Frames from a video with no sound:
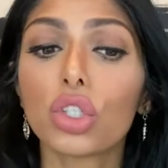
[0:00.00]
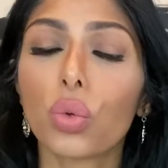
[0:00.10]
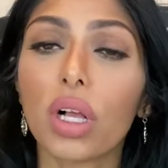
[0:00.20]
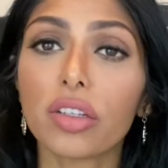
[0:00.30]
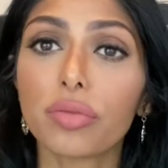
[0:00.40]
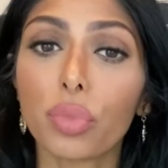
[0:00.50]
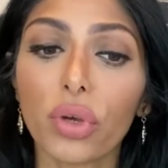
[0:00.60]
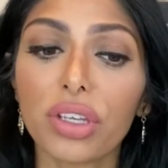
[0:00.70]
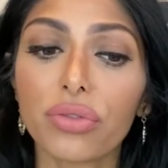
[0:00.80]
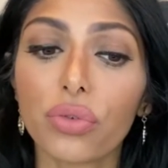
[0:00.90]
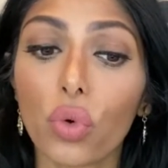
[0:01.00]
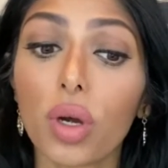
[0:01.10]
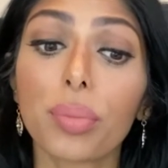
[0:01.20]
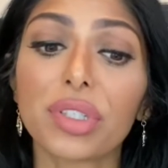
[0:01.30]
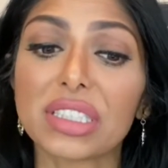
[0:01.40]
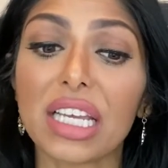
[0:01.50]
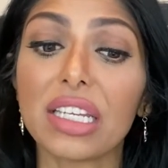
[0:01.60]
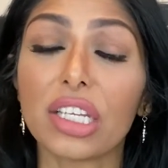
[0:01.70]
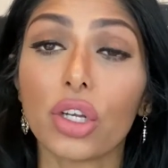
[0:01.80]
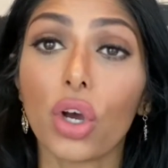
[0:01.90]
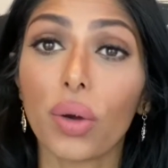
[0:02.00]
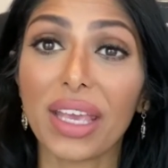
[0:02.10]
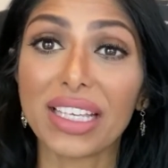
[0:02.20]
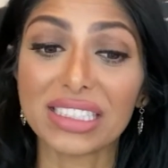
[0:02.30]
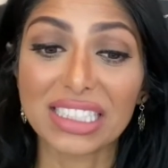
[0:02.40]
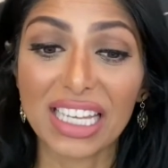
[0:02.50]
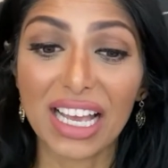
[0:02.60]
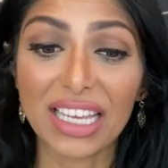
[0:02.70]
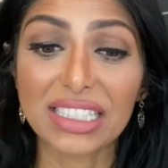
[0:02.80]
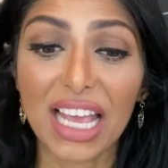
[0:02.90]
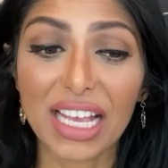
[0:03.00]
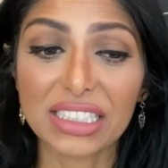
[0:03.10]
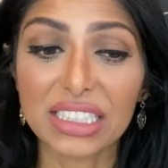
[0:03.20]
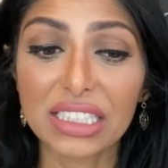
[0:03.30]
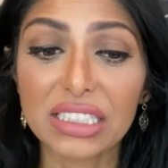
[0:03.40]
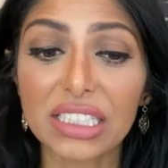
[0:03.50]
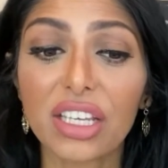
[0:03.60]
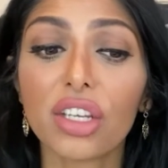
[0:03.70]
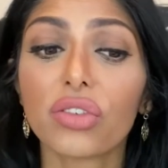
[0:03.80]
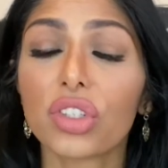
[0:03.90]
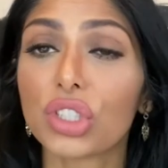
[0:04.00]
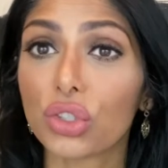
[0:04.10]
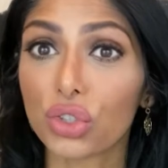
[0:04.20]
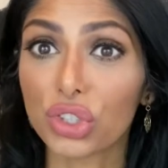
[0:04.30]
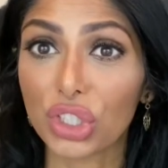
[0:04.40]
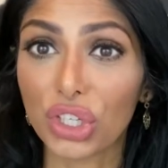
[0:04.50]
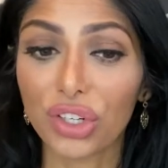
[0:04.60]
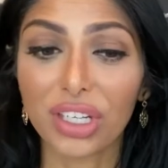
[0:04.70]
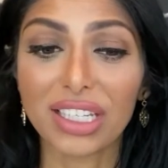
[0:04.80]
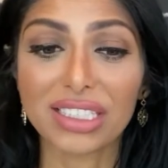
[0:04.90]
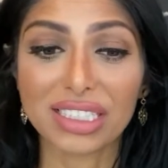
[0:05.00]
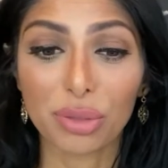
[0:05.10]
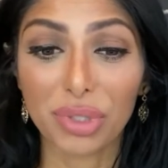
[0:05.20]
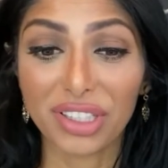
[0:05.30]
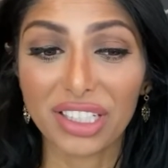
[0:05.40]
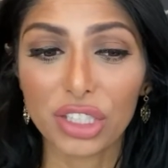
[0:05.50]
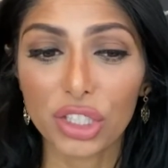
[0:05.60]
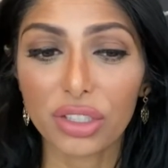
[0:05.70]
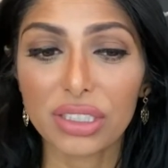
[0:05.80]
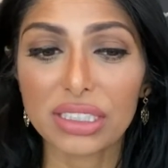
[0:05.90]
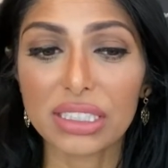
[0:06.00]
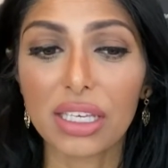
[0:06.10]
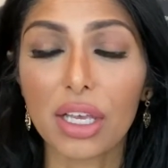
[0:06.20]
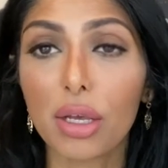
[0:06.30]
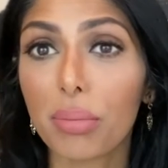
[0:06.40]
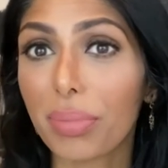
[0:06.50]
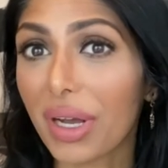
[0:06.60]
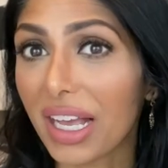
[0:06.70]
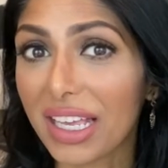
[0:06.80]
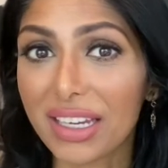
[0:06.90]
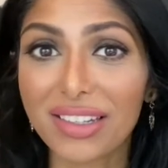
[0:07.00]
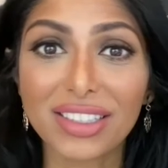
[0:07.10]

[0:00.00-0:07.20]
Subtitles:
12.4% in OASDI taxes for Social Security and disability insurance, but